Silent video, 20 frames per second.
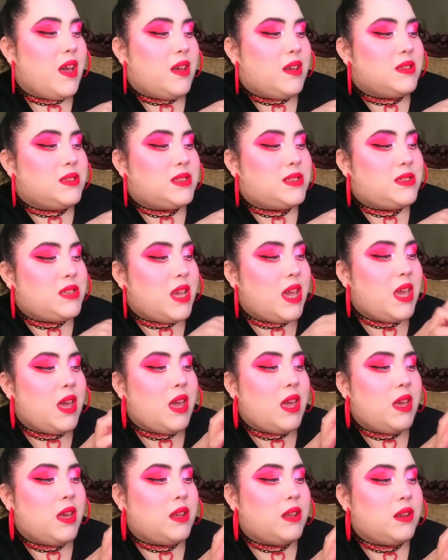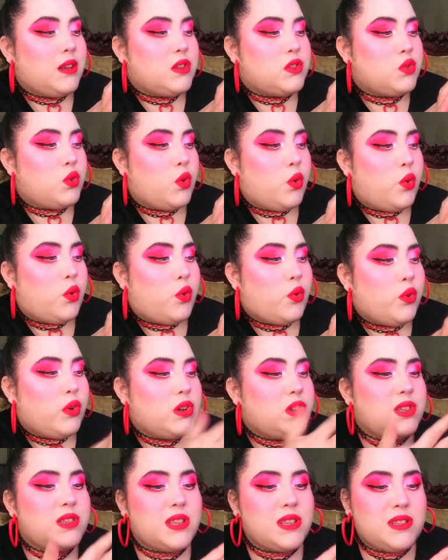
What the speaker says: Stay in is gorgeous.